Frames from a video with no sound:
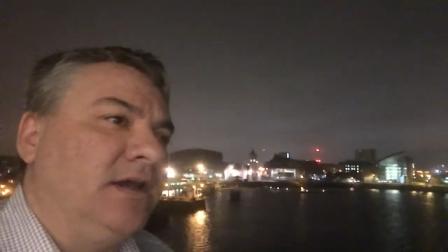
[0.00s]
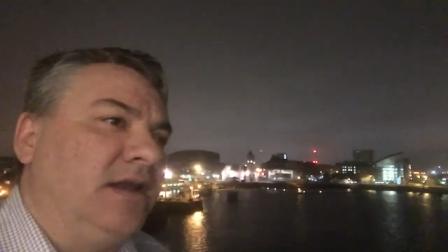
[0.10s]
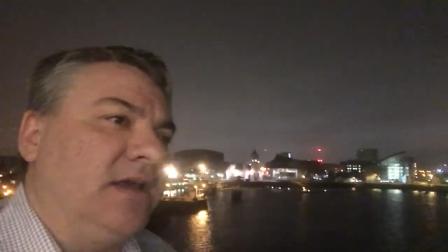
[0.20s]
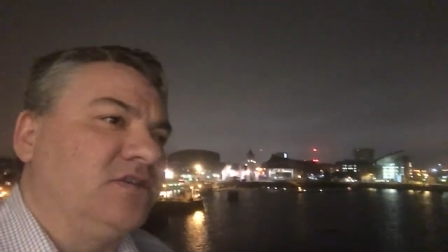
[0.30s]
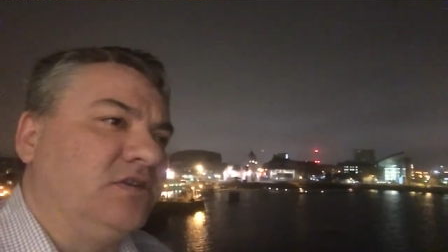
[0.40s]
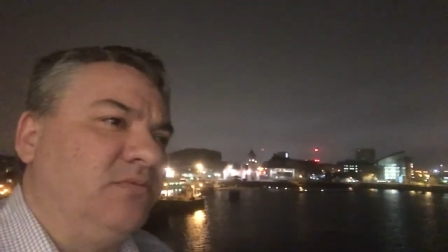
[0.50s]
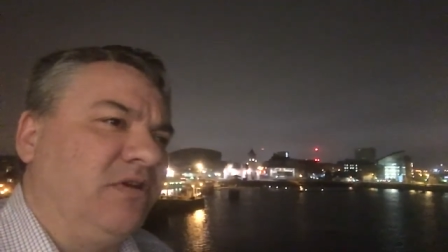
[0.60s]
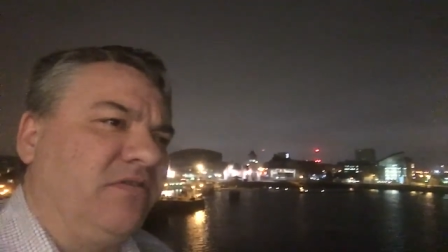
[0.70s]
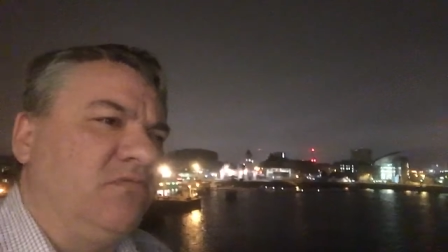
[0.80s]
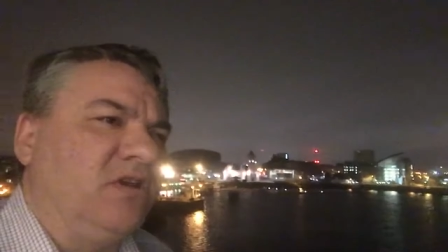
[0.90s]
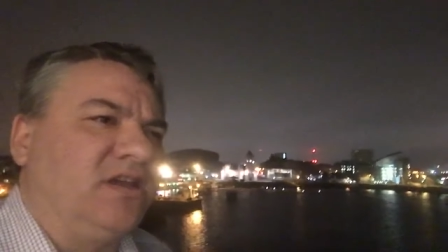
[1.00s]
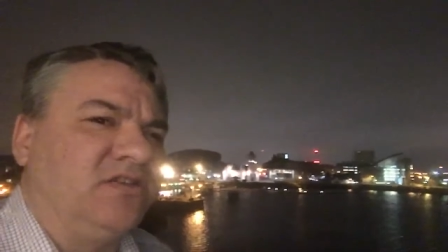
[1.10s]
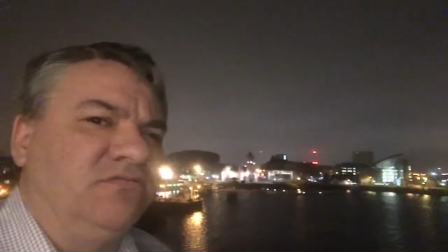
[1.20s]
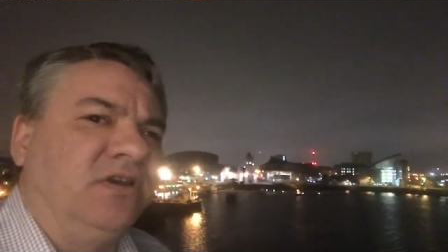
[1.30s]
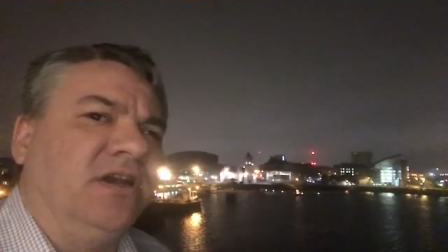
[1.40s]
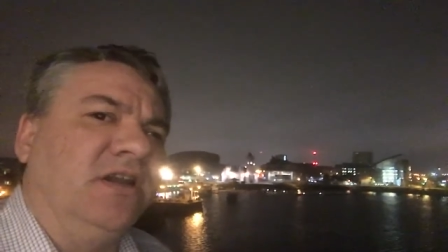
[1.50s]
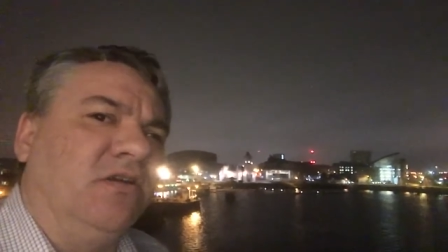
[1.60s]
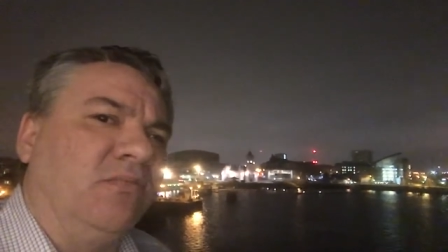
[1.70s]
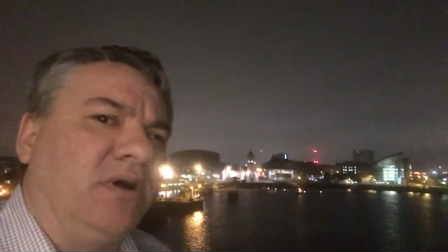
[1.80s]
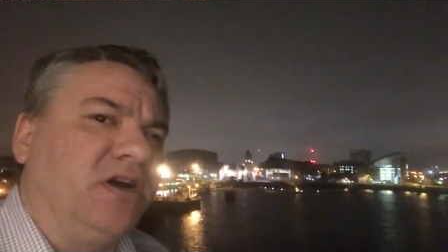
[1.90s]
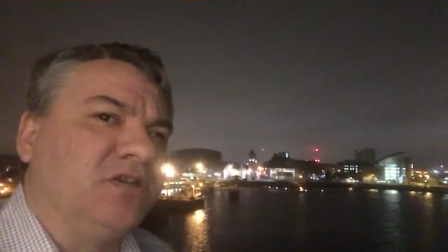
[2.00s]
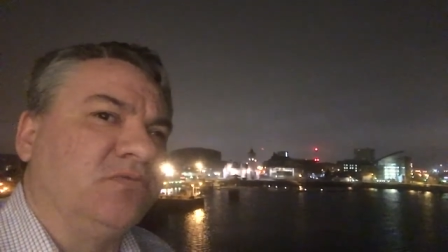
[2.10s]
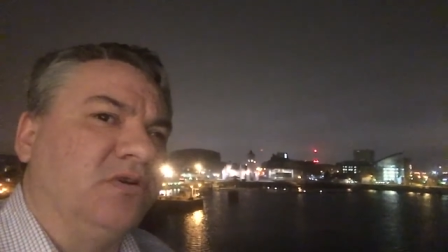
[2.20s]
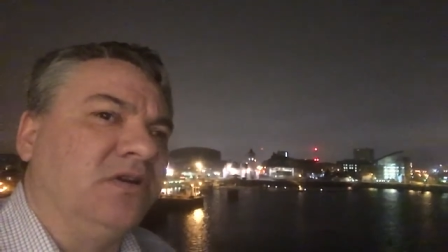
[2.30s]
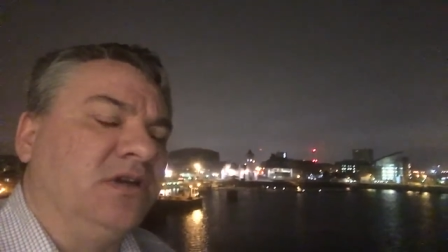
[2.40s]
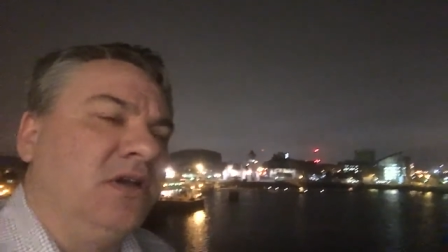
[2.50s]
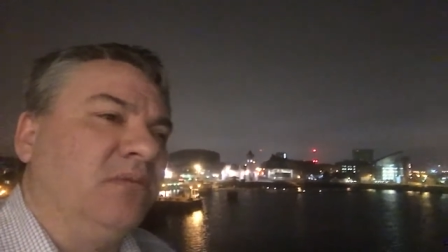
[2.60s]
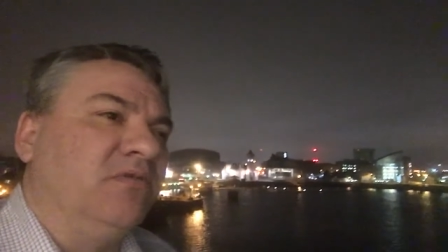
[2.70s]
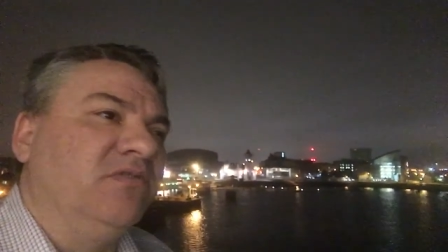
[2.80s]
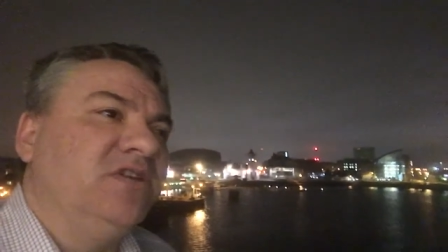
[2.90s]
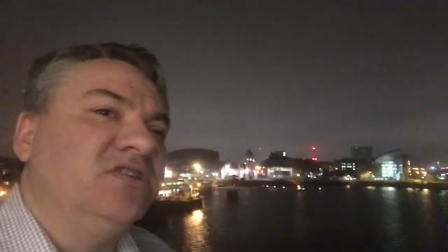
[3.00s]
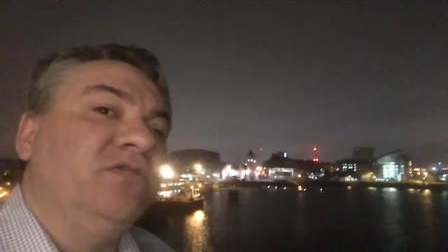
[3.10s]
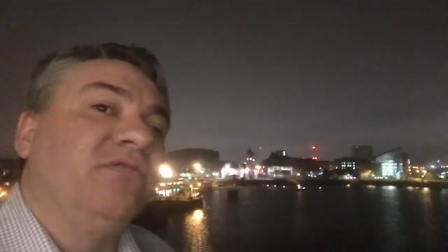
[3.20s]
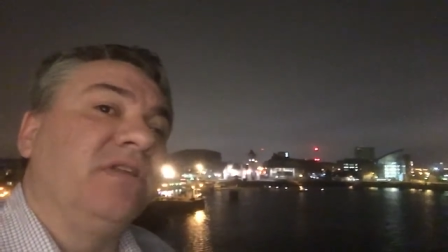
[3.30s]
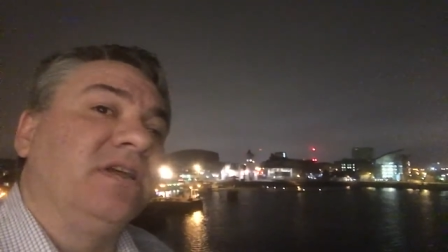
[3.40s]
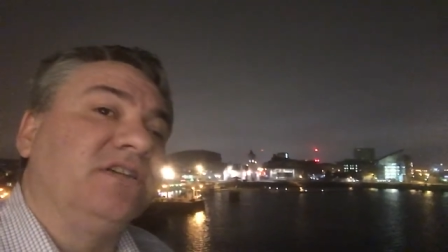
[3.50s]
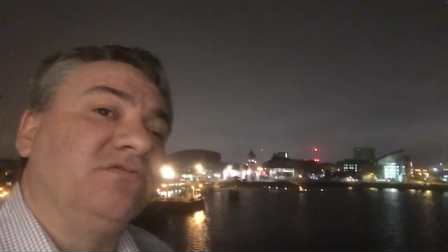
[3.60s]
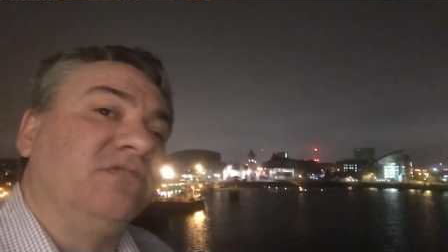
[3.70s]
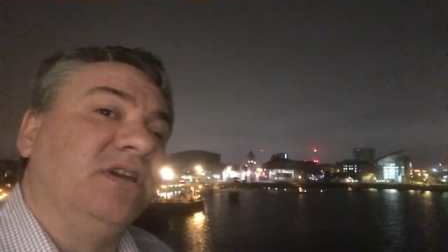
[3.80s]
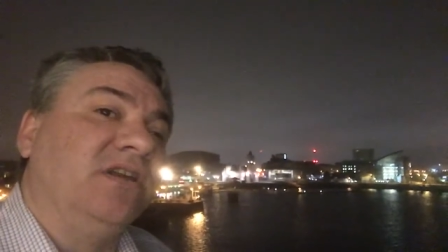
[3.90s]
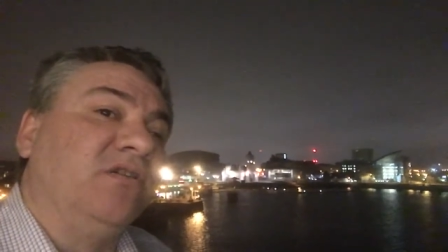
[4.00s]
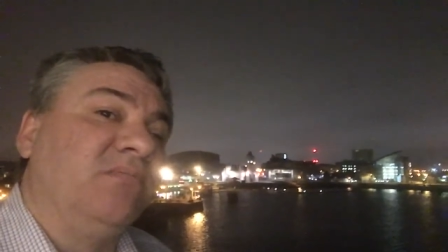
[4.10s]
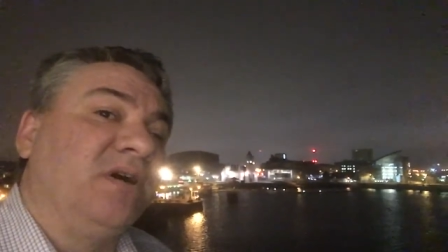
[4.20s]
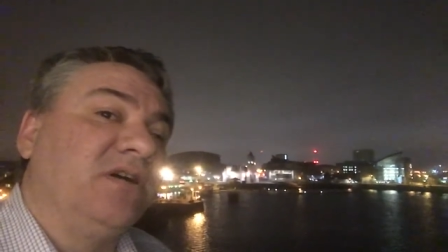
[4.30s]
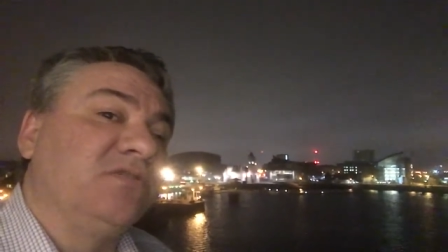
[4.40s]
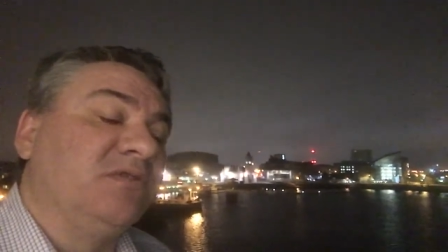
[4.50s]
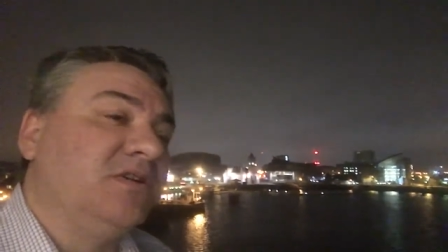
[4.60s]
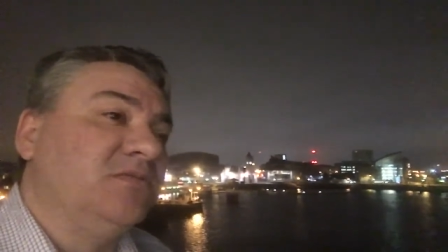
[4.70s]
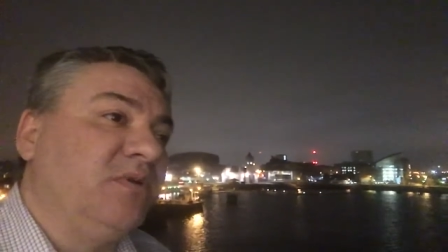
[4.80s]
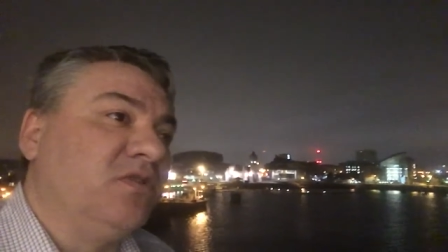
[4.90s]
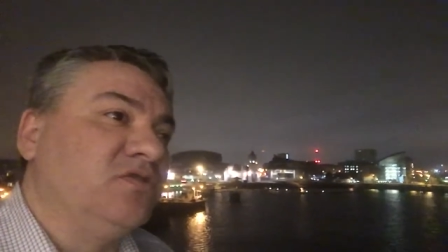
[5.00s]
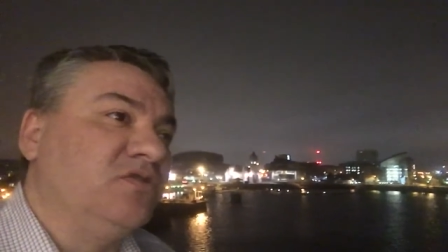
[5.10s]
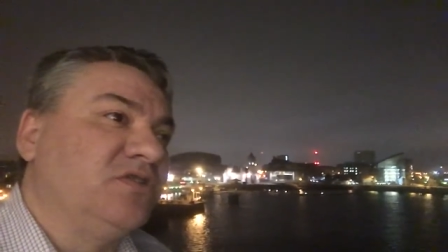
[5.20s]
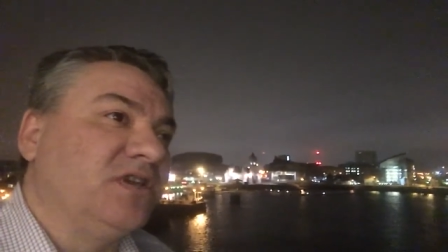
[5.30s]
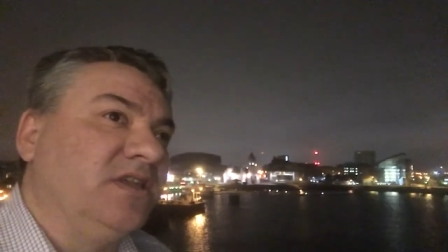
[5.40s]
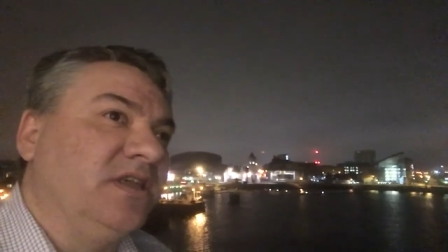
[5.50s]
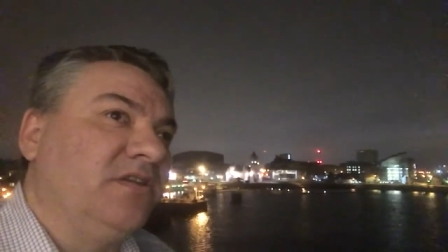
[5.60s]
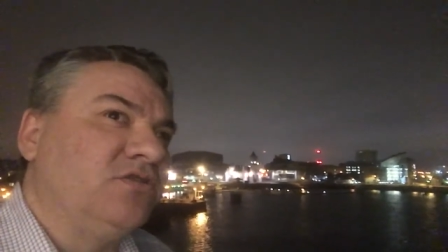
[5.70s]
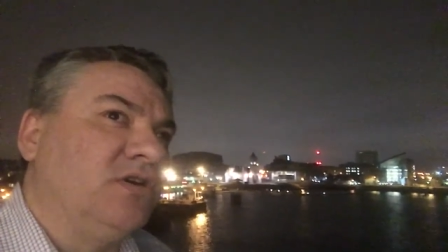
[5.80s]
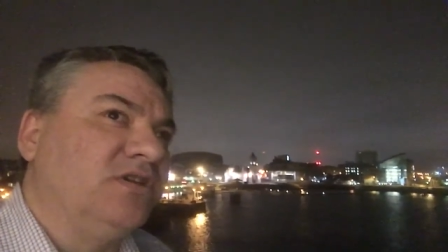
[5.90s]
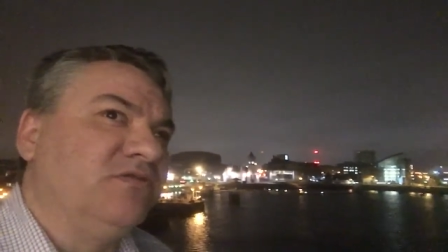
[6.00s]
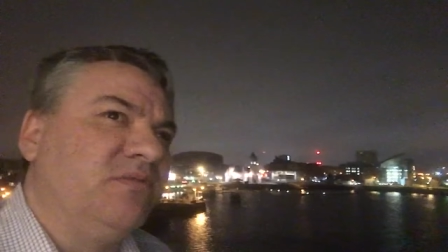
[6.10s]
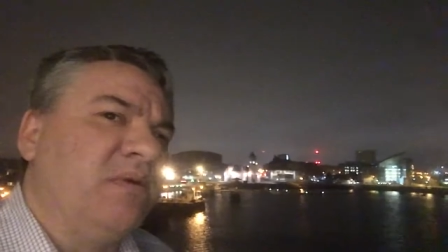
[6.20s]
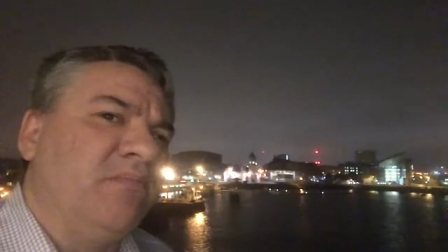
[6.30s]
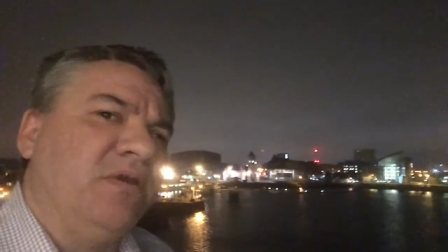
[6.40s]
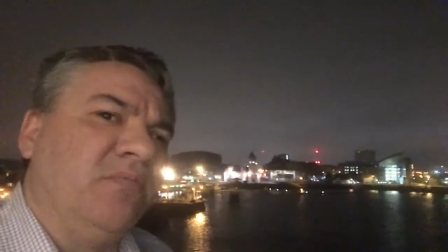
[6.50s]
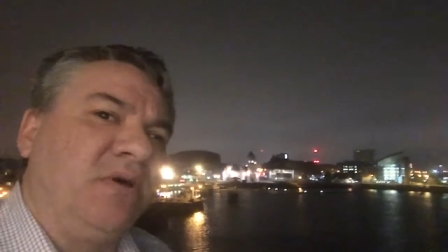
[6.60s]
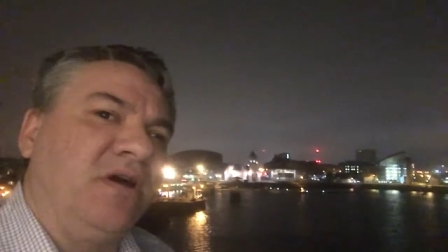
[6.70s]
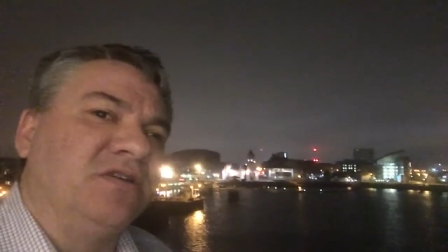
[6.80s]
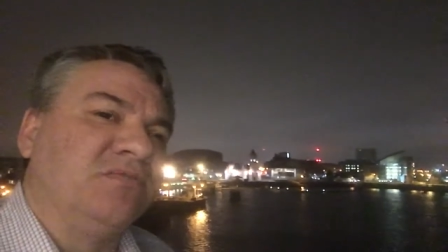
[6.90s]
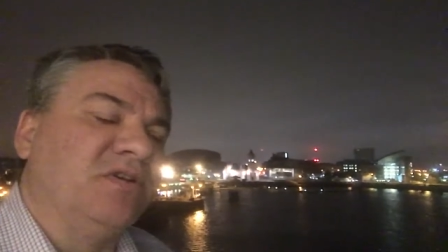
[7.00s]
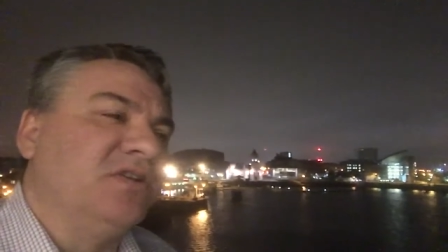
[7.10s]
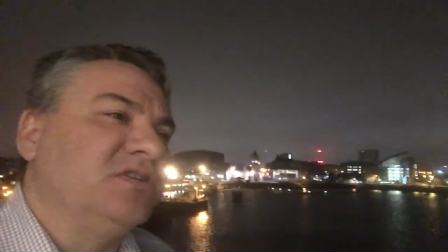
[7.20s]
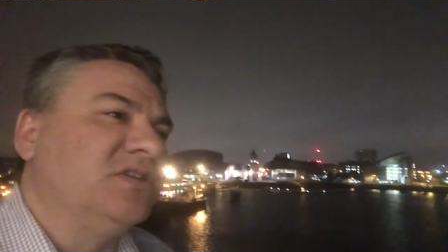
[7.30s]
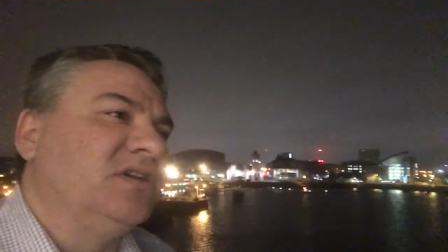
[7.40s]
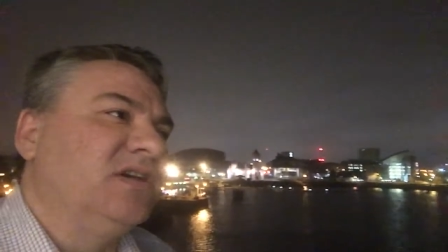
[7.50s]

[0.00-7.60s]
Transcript: And actually you might think, well, that's a really long password. The reason you think that's a really long password is because you're sitting there trying to remember your passwords.